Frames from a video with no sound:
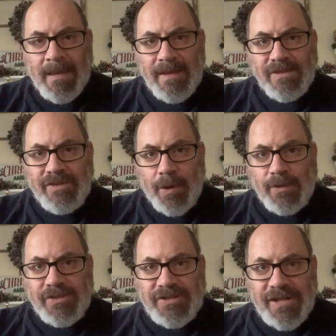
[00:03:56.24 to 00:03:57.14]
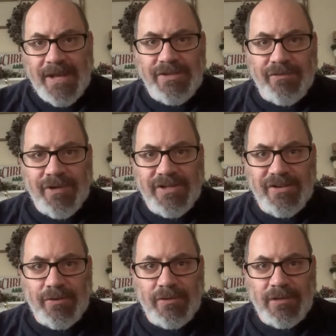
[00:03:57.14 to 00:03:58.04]
So centuries
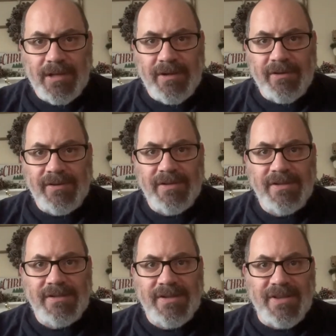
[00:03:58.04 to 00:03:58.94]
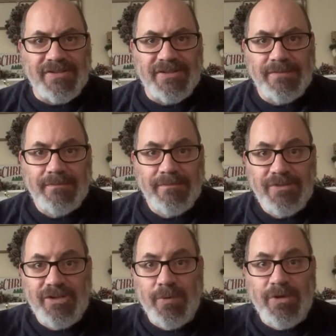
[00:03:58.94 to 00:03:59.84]
earlier, this
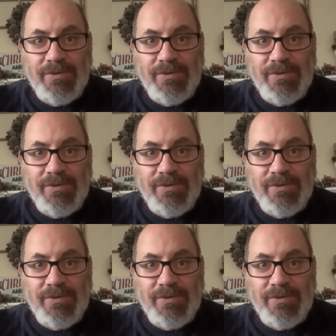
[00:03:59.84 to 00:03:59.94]
Jewish